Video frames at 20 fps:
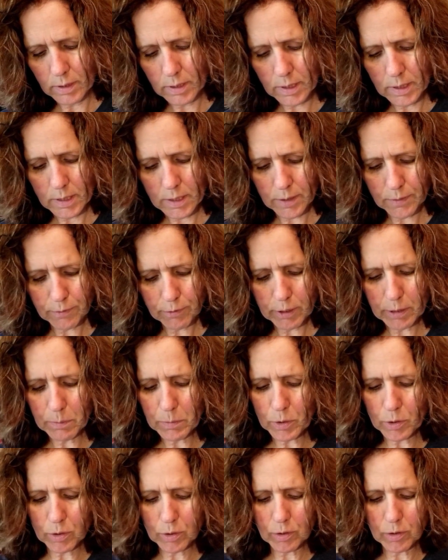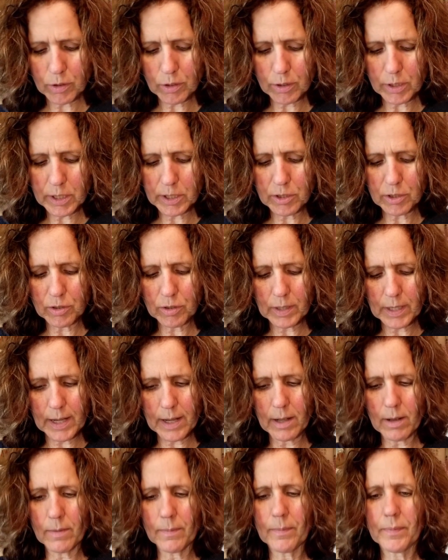32
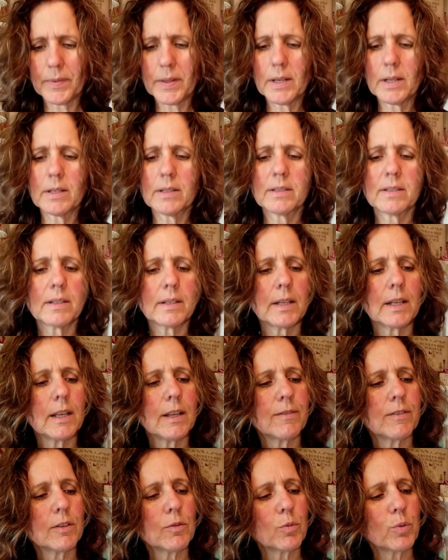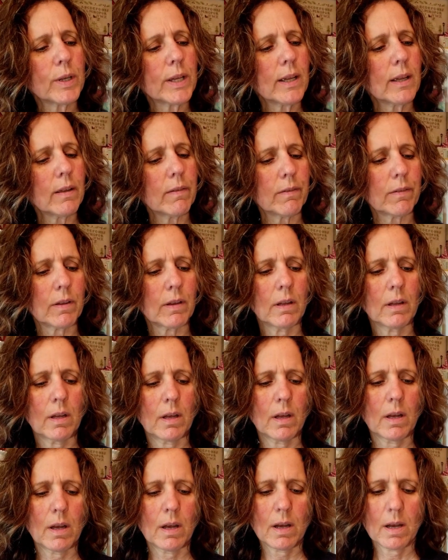count. It is an even weave.
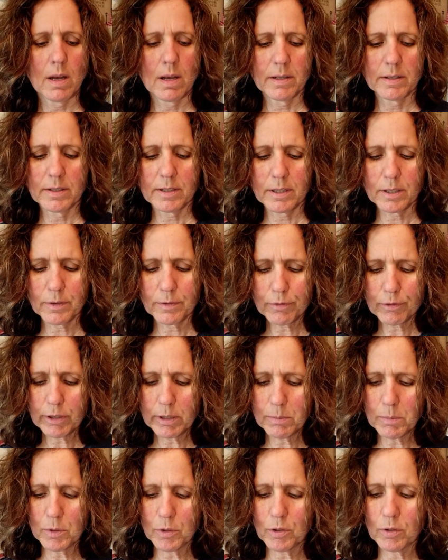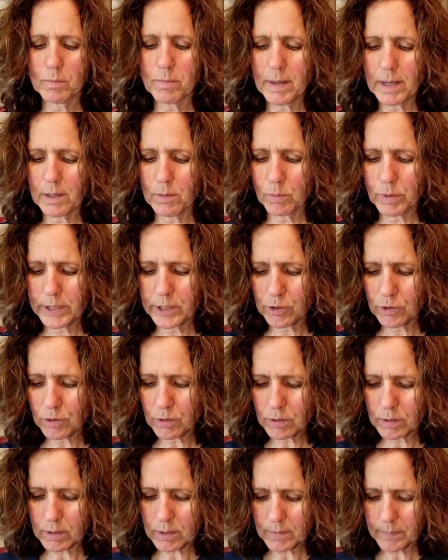Silvery Moon by
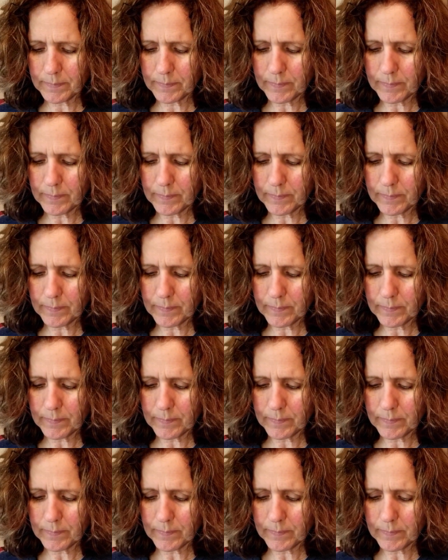Witchelt.